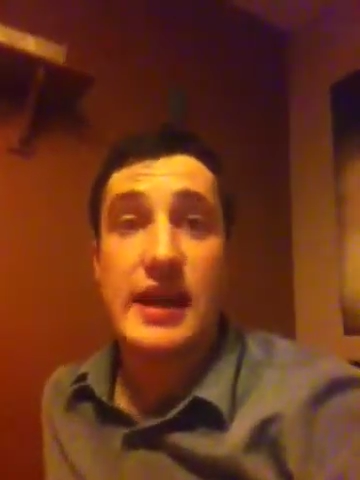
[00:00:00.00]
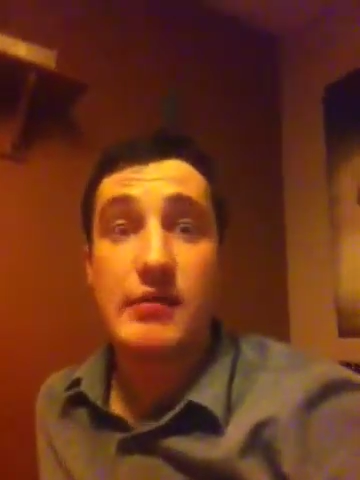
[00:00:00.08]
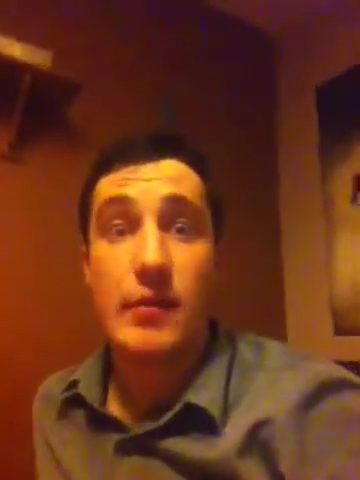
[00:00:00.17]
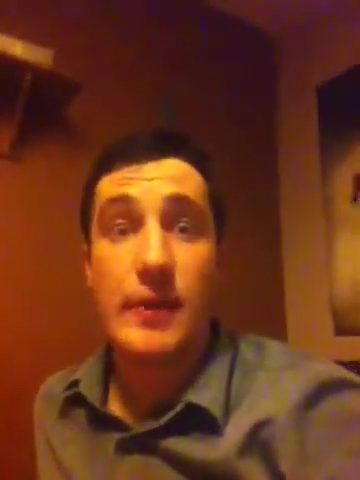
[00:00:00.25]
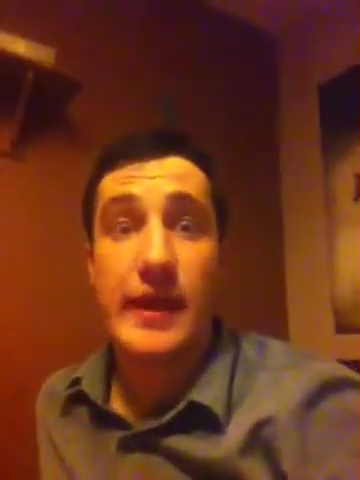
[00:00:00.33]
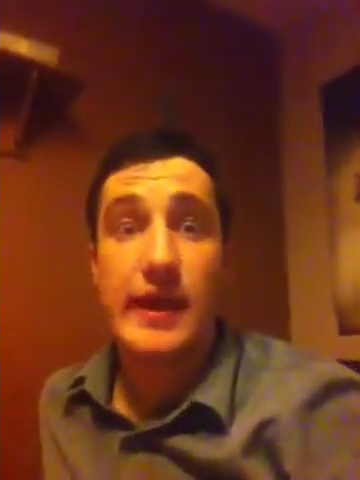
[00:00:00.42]
it
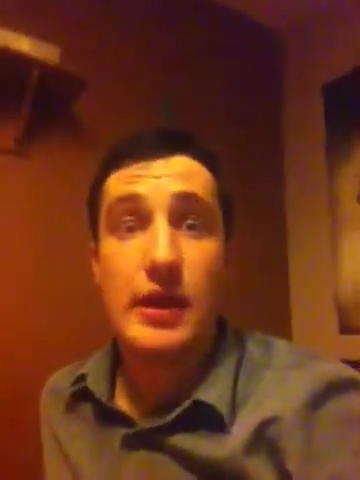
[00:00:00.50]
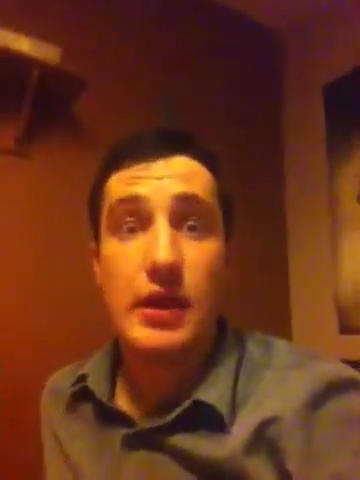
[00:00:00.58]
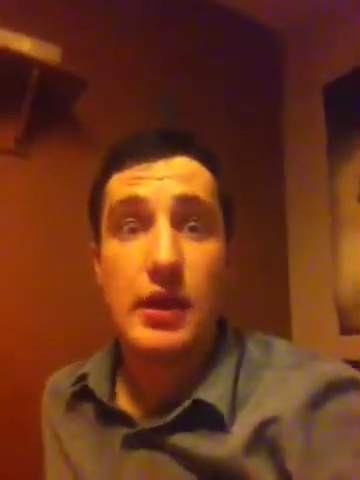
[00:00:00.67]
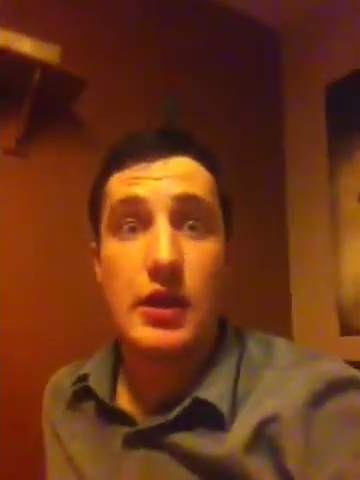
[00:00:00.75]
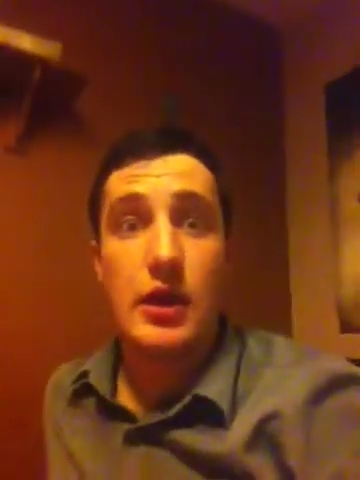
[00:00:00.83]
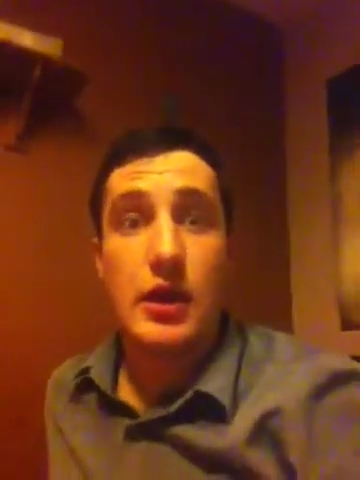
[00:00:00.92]
will be
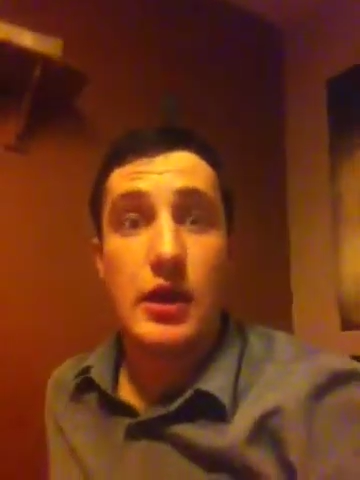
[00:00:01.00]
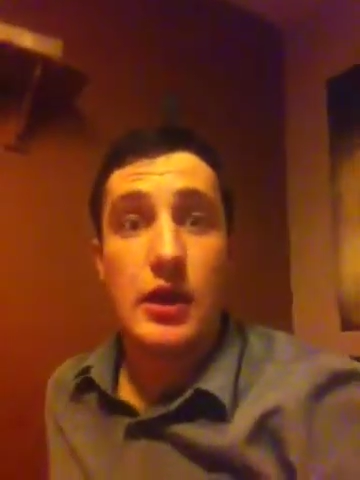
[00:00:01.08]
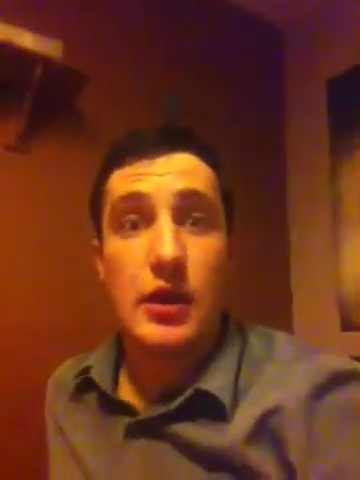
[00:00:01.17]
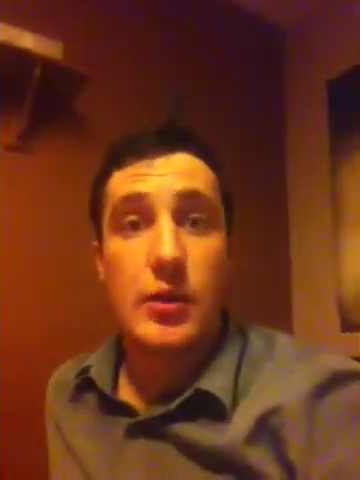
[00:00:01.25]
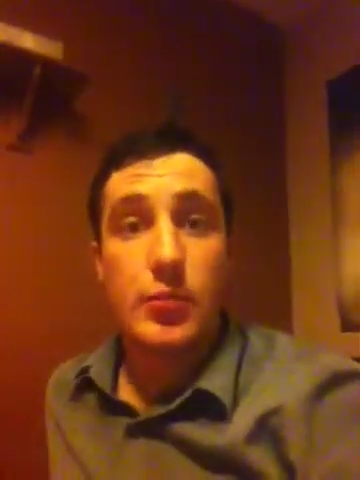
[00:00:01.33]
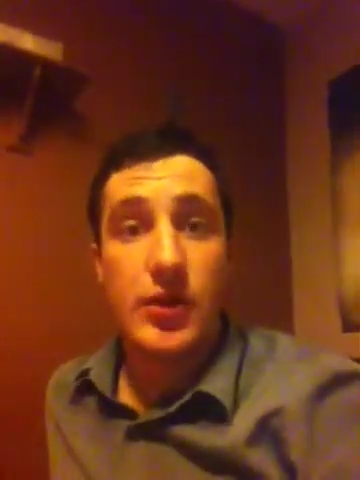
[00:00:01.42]

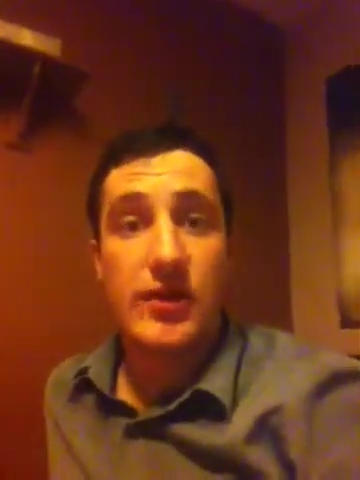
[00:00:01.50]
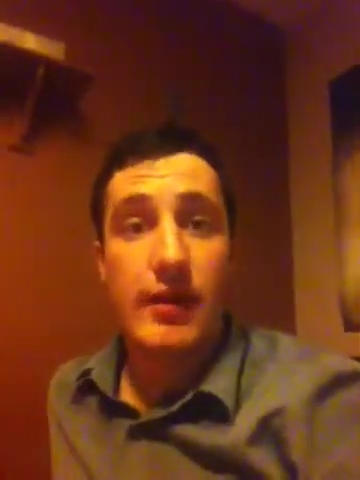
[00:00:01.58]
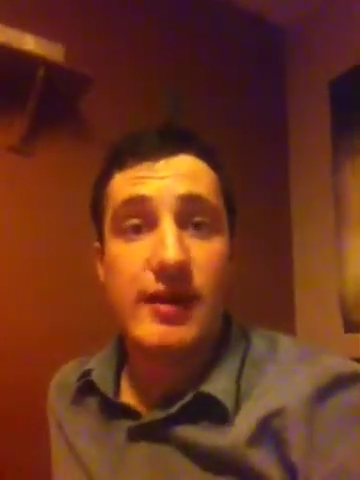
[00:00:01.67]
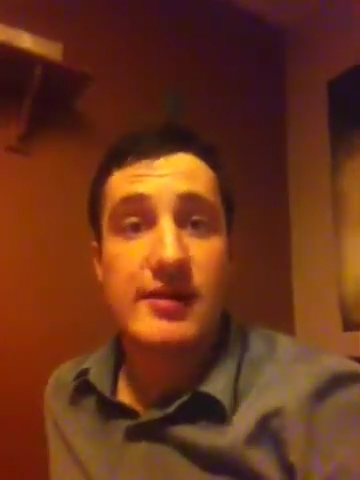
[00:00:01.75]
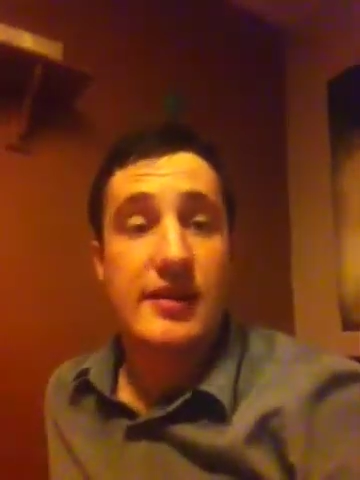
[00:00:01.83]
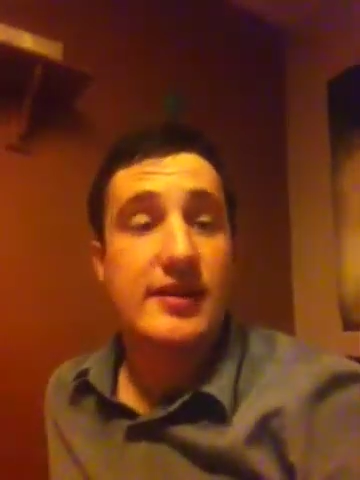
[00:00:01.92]
pretty
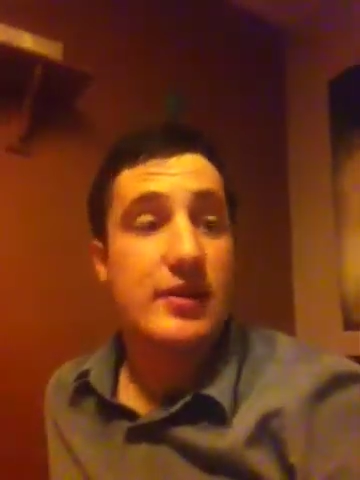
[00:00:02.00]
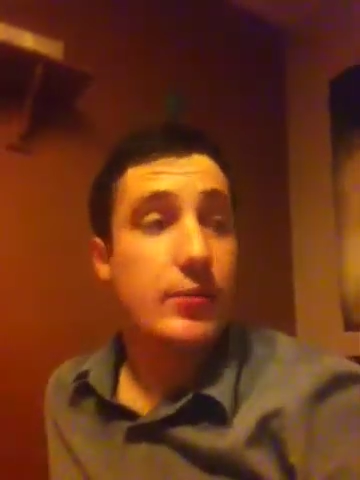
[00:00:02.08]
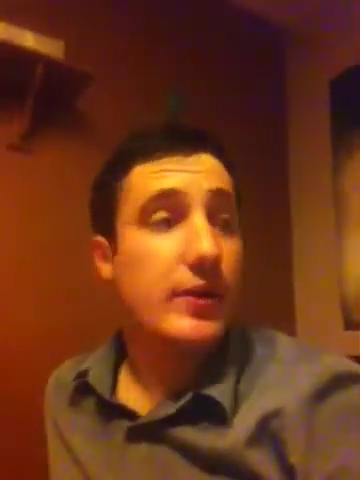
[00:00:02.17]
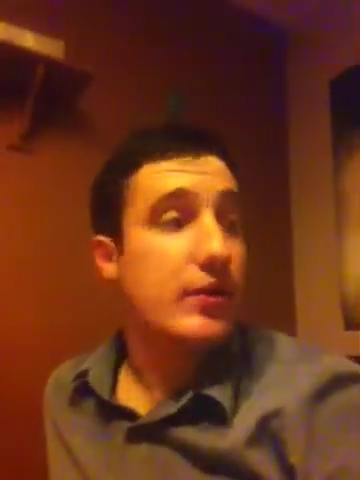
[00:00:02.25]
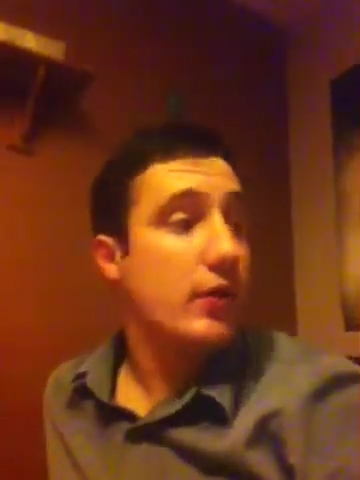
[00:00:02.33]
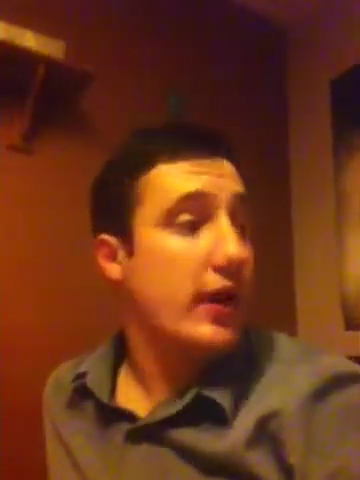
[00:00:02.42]
amazing because it will
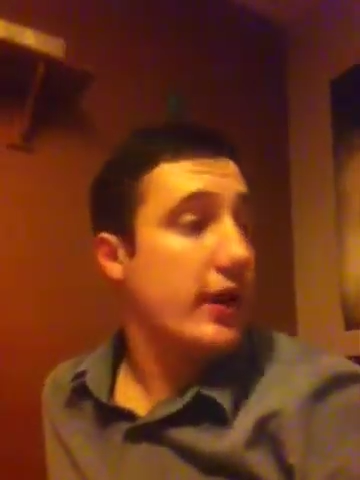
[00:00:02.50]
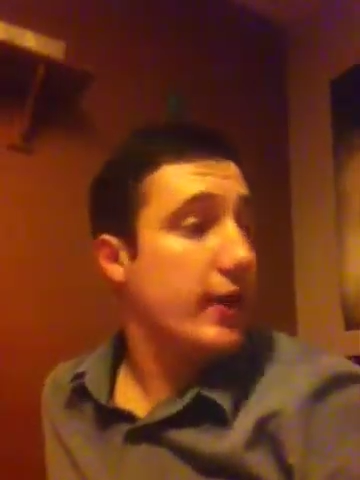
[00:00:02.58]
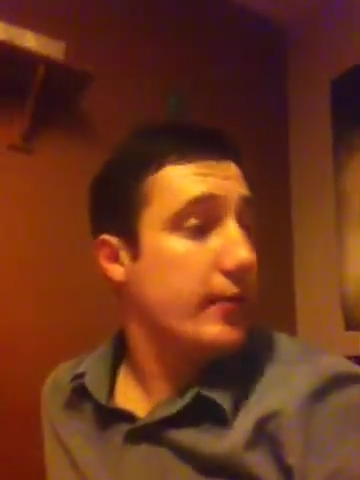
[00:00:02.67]
be quite